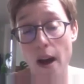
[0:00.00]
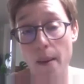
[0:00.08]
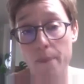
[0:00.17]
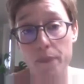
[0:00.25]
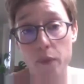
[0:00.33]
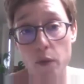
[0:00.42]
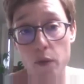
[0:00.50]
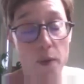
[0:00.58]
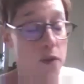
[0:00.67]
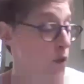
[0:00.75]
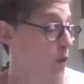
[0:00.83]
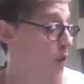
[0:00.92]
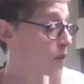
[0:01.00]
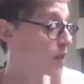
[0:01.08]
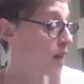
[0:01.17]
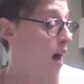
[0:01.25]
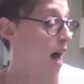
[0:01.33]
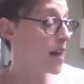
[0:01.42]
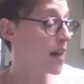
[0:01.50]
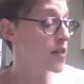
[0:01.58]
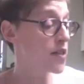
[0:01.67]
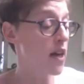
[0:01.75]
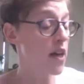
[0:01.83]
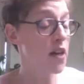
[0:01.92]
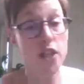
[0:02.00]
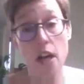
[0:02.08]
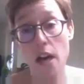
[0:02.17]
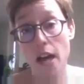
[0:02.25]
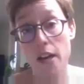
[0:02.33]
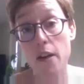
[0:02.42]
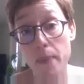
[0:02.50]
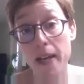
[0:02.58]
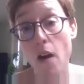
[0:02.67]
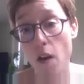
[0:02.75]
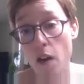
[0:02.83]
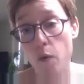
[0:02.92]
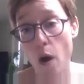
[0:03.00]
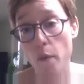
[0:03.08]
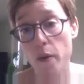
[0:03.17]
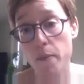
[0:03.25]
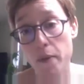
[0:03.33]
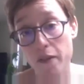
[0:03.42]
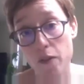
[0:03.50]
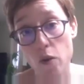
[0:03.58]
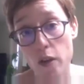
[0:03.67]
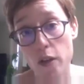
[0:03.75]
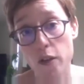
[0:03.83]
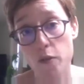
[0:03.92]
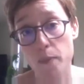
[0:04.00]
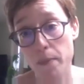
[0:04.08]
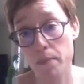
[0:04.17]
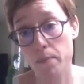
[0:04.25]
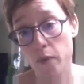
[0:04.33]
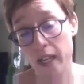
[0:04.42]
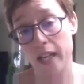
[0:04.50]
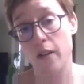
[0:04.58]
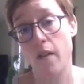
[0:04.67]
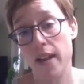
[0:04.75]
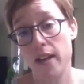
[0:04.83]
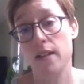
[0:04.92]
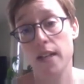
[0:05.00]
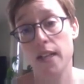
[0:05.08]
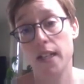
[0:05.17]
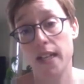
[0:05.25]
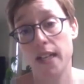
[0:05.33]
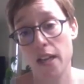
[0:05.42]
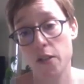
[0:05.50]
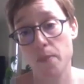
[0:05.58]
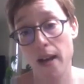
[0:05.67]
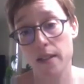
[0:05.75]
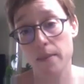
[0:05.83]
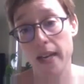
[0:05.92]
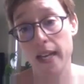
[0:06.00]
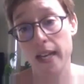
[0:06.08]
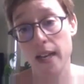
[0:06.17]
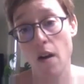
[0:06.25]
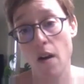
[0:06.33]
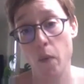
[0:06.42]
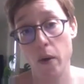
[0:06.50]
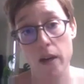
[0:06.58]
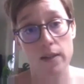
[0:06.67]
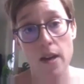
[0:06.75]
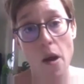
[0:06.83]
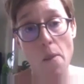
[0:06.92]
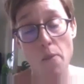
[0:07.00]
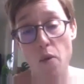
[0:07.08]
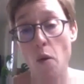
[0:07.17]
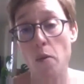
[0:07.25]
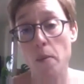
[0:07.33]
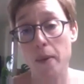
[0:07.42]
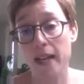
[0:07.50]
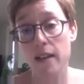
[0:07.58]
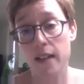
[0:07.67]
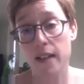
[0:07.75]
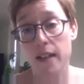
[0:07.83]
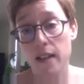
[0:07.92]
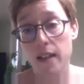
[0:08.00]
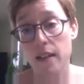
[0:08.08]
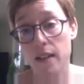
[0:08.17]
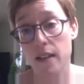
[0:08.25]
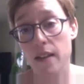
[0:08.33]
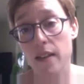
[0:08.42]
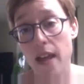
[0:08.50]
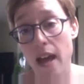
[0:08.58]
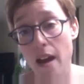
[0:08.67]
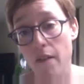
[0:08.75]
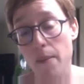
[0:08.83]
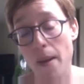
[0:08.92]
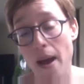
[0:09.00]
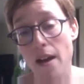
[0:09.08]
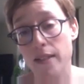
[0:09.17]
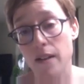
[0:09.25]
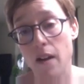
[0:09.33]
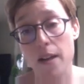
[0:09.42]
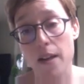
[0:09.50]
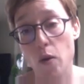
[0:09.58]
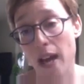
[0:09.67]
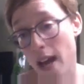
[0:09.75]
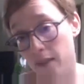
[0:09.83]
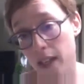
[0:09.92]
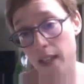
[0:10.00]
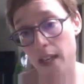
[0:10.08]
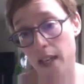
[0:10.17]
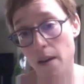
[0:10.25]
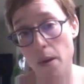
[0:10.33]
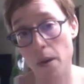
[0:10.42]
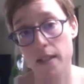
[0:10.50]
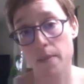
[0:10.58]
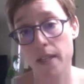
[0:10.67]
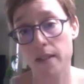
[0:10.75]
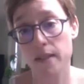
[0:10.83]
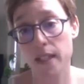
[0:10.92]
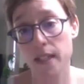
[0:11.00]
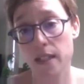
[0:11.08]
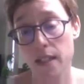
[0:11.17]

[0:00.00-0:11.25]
Response Source, and a PR I've worked with before who's been really great, who gets back to me, I will probably look at their emails slightly more carefully than I might someone else's.